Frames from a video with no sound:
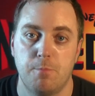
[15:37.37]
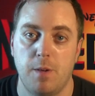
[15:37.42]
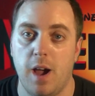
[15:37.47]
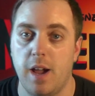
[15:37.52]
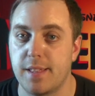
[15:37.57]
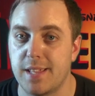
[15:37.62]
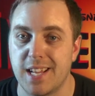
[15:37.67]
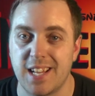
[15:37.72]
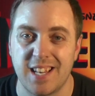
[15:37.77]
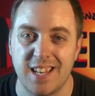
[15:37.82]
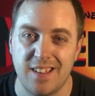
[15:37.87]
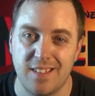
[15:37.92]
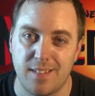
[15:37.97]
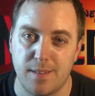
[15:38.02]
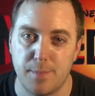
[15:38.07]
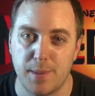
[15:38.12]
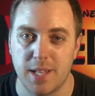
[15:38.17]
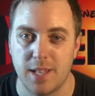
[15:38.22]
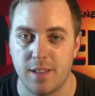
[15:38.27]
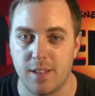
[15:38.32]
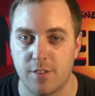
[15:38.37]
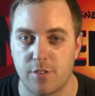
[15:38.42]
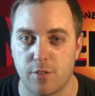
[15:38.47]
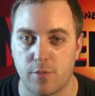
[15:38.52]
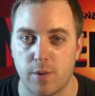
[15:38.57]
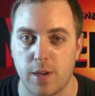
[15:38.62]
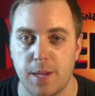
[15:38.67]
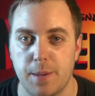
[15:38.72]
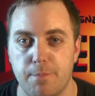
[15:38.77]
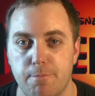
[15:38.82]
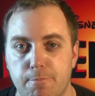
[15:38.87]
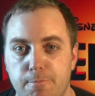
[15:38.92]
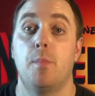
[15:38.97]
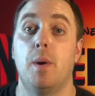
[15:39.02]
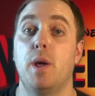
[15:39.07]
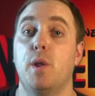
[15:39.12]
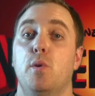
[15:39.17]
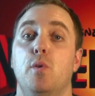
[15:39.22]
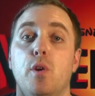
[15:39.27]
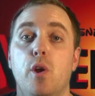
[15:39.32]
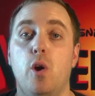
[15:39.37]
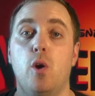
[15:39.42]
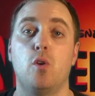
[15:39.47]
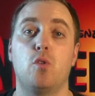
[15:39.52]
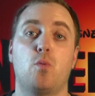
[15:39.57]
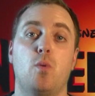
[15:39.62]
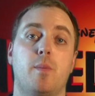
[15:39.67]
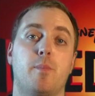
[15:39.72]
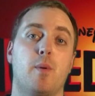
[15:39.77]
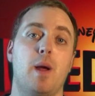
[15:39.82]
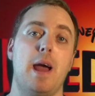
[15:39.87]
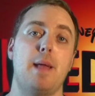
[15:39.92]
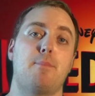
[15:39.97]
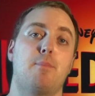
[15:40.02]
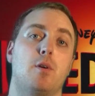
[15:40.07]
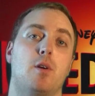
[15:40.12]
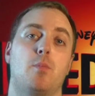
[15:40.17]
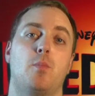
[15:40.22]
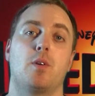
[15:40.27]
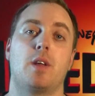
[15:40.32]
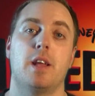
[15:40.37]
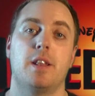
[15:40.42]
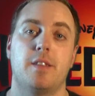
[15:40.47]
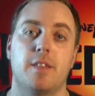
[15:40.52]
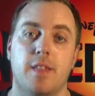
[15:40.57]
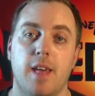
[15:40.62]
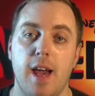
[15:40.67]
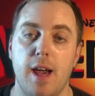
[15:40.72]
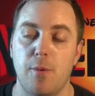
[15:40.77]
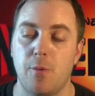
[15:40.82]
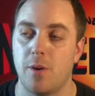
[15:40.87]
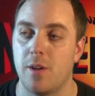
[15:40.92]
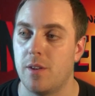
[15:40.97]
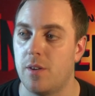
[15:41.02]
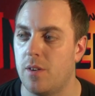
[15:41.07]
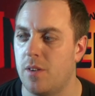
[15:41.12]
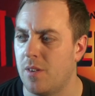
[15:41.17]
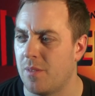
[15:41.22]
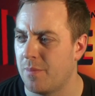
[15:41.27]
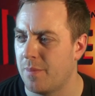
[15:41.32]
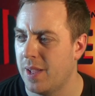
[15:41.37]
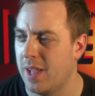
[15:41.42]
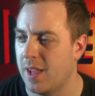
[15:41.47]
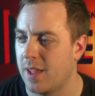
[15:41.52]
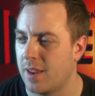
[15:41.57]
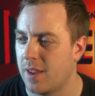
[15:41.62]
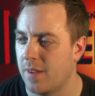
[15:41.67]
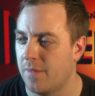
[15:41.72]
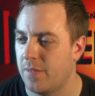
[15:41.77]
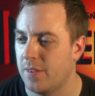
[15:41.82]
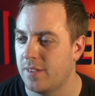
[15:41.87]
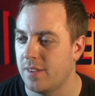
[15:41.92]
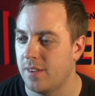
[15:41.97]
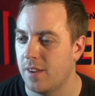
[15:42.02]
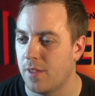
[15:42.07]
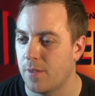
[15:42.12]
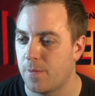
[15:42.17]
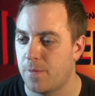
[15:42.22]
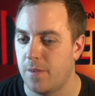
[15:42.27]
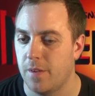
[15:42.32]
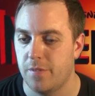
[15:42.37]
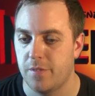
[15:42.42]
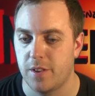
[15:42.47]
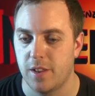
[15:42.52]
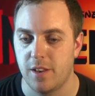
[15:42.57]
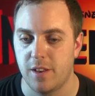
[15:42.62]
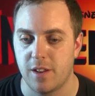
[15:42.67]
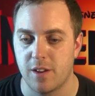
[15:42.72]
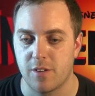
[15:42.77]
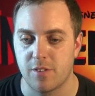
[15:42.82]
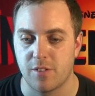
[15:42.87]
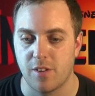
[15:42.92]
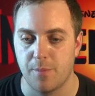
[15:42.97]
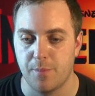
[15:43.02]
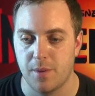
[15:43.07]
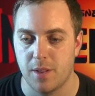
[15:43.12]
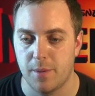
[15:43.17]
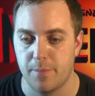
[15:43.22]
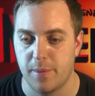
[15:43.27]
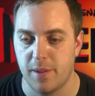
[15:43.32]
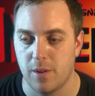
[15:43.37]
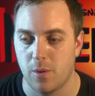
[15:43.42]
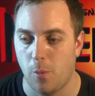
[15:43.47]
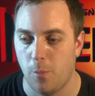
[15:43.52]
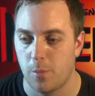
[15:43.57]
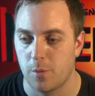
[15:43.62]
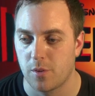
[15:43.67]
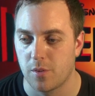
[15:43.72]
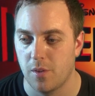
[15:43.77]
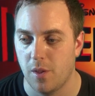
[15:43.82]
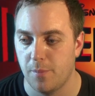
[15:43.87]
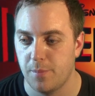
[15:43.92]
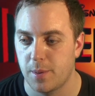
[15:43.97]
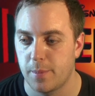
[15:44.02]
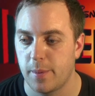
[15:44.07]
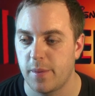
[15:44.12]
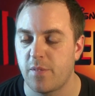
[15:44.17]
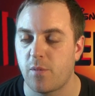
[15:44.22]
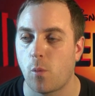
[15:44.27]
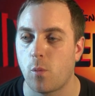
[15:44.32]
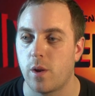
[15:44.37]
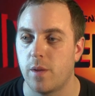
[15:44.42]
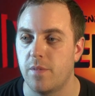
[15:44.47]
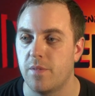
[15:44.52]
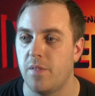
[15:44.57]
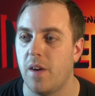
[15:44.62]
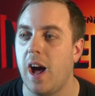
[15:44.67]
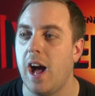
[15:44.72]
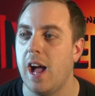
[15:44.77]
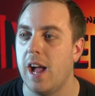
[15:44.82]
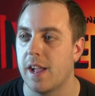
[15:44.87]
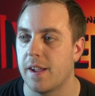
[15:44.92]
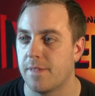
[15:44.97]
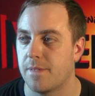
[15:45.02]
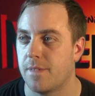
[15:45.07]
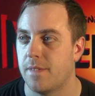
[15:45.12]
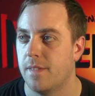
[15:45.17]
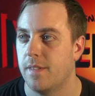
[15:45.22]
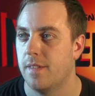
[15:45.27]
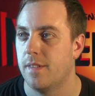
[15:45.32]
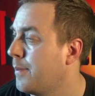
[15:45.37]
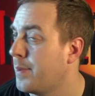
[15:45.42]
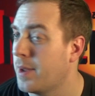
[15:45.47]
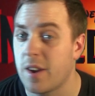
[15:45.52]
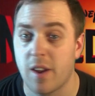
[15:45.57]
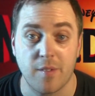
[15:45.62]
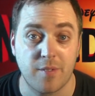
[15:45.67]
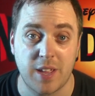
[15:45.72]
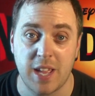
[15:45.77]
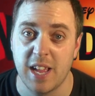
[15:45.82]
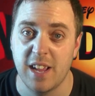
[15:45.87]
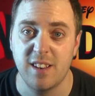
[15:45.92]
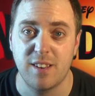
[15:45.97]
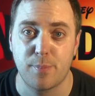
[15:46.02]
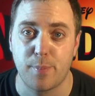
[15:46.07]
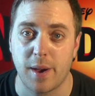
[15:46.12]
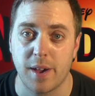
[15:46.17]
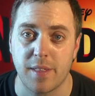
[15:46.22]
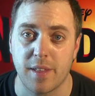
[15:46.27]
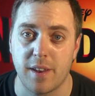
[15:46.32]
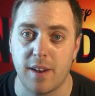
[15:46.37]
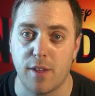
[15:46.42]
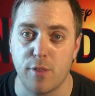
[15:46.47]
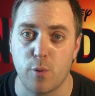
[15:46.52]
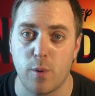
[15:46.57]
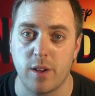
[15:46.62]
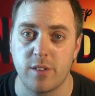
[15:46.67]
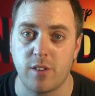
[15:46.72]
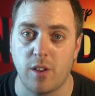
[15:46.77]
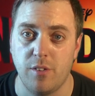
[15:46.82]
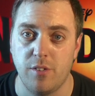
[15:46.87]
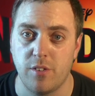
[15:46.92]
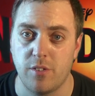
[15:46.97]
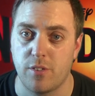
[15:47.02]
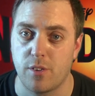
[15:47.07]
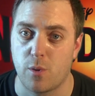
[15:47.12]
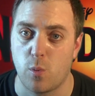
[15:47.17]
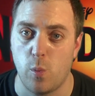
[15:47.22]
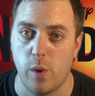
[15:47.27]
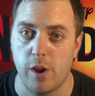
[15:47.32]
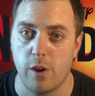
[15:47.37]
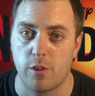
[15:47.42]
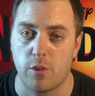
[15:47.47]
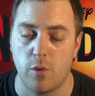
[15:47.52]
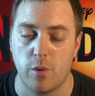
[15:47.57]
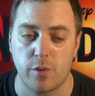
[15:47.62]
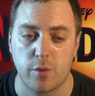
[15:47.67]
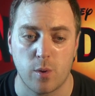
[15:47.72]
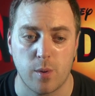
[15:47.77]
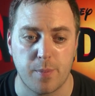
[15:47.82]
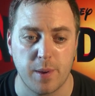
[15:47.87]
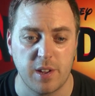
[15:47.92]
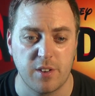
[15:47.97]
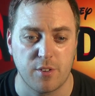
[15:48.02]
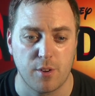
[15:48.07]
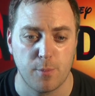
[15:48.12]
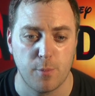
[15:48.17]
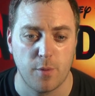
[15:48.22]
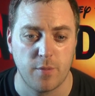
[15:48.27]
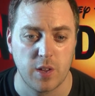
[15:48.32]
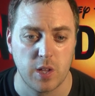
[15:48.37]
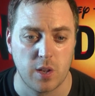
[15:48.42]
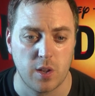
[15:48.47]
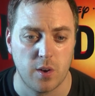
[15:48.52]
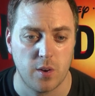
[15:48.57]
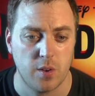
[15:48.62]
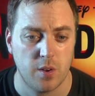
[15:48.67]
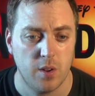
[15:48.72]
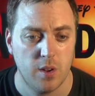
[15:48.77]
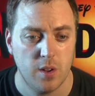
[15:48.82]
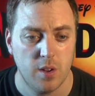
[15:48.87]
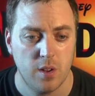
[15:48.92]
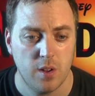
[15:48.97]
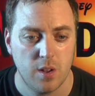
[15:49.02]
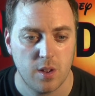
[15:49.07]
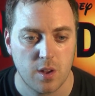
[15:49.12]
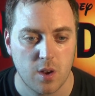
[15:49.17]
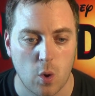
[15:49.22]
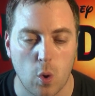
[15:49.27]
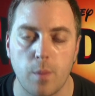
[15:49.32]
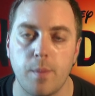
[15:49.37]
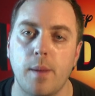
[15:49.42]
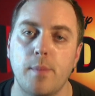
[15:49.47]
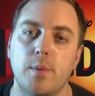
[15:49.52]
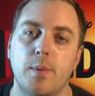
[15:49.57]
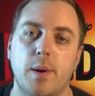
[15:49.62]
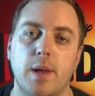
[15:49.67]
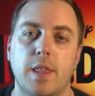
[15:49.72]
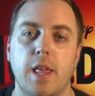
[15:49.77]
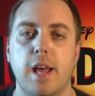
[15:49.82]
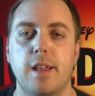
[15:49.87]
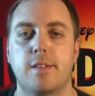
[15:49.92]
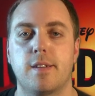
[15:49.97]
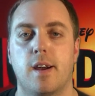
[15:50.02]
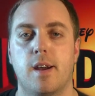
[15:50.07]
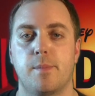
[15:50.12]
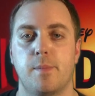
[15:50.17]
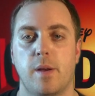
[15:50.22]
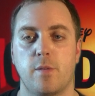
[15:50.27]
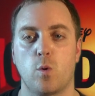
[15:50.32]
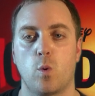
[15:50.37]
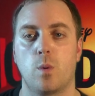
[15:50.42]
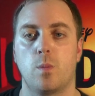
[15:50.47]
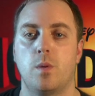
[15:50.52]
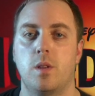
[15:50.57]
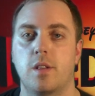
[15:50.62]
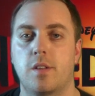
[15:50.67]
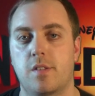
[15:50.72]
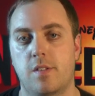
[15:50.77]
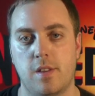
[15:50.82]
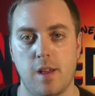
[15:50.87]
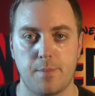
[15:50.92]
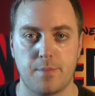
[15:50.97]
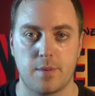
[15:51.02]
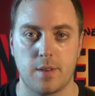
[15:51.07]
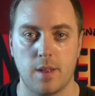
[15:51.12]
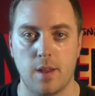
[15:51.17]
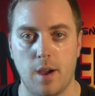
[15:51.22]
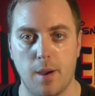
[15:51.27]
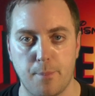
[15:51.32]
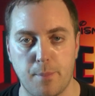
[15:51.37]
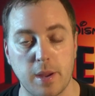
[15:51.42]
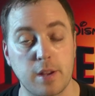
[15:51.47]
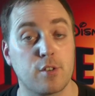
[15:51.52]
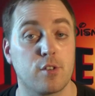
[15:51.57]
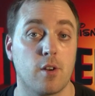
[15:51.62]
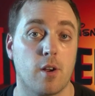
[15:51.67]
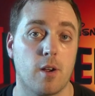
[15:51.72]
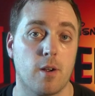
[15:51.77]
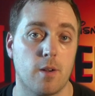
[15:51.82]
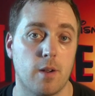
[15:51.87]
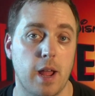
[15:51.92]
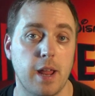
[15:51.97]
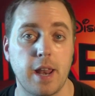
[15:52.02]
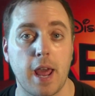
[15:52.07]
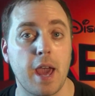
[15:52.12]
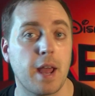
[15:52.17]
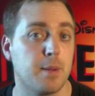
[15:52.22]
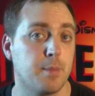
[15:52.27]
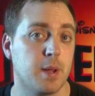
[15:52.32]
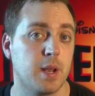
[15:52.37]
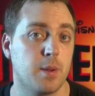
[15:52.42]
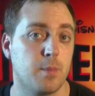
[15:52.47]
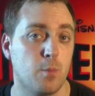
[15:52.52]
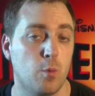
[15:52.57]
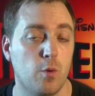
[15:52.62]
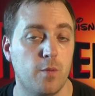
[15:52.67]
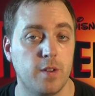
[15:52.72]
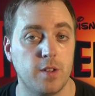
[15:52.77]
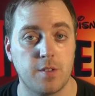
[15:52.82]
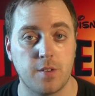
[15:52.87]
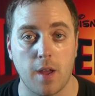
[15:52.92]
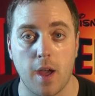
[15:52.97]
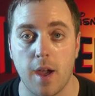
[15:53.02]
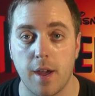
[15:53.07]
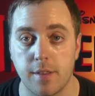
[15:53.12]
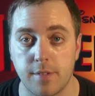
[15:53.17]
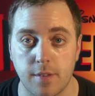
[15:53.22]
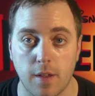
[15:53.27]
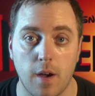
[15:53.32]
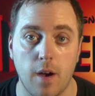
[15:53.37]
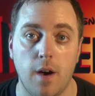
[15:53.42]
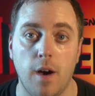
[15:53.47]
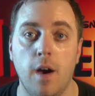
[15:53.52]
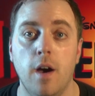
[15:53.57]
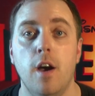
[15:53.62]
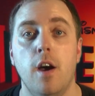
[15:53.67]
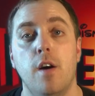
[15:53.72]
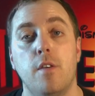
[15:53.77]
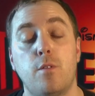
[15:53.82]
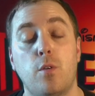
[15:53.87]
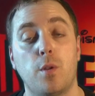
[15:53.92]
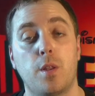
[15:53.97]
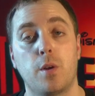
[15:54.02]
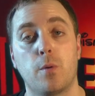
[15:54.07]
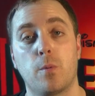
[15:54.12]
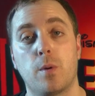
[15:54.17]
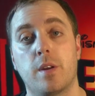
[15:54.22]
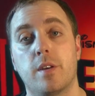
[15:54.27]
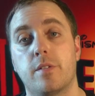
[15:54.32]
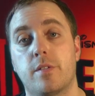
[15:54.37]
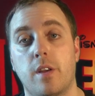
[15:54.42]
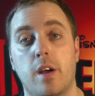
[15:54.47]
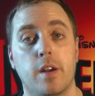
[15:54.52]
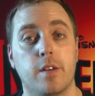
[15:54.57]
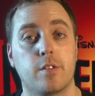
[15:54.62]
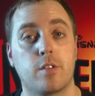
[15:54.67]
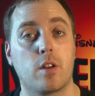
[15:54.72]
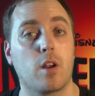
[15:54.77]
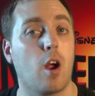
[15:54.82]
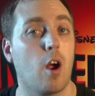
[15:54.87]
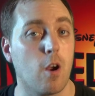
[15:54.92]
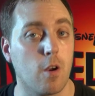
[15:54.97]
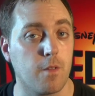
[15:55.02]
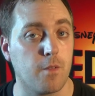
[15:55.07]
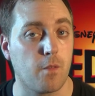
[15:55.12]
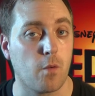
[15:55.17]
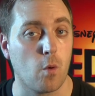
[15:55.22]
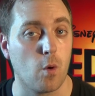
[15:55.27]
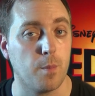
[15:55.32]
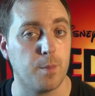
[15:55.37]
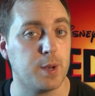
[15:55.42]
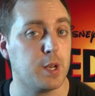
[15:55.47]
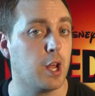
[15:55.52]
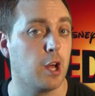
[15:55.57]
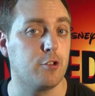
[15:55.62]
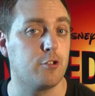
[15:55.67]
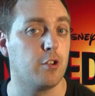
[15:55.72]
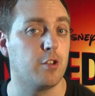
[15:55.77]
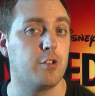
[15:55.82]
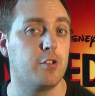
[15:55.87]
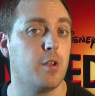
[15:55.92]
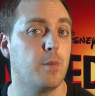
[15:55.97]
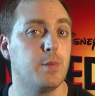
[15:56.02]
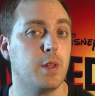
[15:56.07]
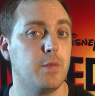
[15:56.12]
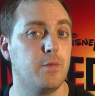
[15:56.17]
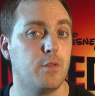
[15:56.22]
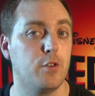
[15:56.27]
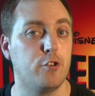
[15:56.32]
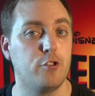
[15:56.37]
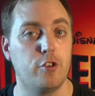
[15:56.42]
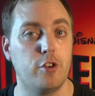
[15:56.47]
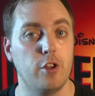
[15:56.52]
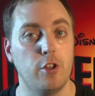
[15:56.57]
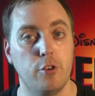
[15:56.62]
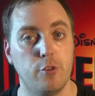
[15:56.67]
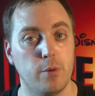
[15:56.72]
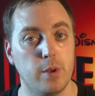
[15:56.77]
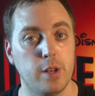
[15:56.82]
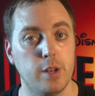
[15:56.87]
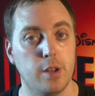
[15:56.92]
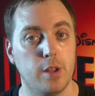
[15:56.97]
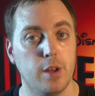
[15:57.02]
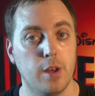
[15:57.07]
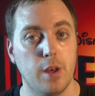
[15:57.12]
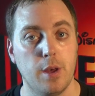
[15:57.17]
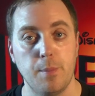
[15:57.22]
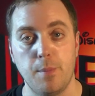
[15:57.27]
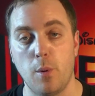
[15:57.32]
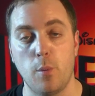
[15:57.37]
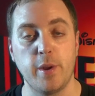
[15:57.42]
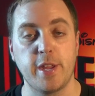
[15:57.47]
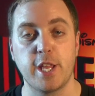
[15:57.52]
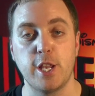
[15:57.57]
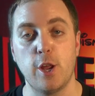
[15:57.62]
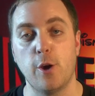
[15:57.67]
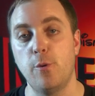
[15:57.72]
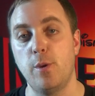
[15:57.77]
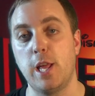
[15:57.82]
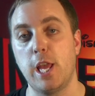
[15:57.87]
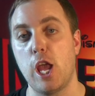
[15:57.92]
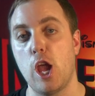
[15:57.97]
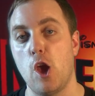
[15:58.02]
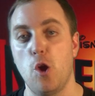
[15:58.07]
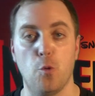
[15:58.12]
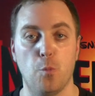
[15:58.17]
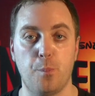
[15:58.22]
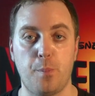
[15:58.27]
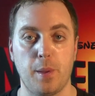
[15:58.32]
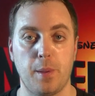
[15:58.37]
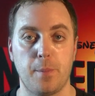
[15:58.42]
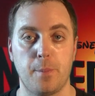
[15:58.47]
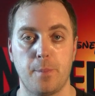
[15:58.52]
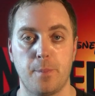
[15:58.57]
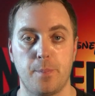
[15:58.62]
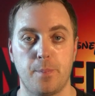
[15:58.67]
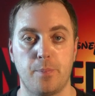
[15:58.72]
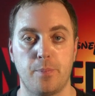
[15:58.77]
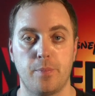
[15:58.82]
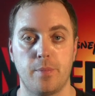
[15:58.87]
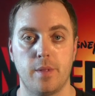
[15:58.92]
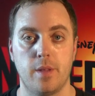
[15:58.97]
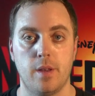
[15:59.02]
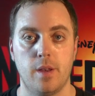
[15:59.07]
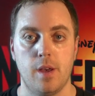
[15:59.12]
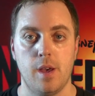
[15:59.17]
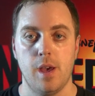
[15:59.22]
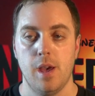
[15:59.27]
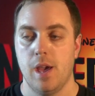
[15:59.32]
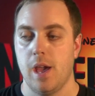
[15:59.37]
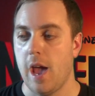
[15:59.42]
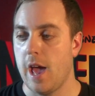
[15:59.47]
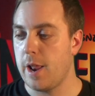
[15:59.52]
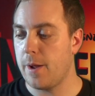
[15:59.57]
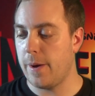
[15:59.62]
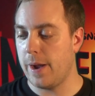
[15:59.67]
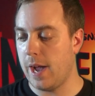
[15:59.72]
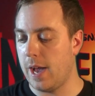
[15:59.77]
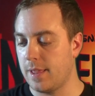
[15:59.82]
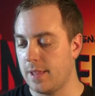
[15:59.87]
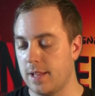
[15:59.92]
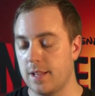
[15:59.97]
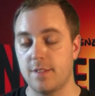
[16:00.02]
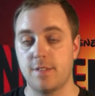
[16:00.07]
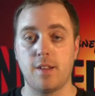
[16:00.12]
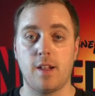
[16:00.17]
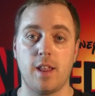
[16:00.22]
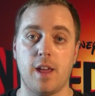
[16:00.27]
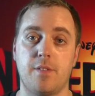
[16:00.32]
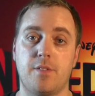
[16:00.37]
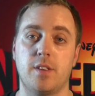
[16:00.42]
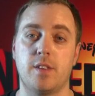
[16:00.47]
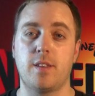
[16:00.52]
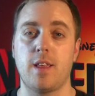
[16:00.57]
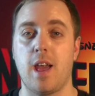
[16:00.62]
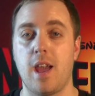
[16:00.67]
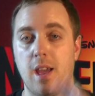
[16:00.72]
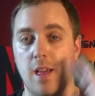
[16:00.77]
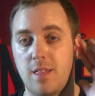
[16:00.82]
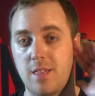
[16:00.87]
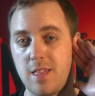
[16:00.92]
I think it needs to be at least three. But who knows when Brad Bird will get to that one. Oh man, if it's another 15 years, I'm gonna be 45. I better have kids by then, otherwise I'll just look weird going to a Pixar movie alone. Or maybe by that time, everyone will accept Pixar and animated movies as a fully realized art form and not just something for children. But we can only hope. Anyway, I think that's all I have to say.